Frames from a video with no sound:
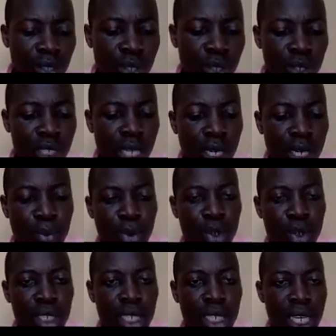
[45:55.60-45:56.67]
So we shall
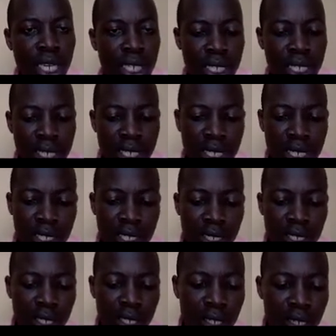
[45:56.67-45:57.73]
put date
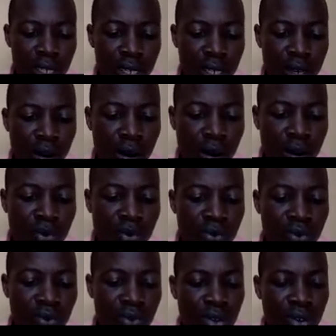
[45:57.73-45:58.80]
of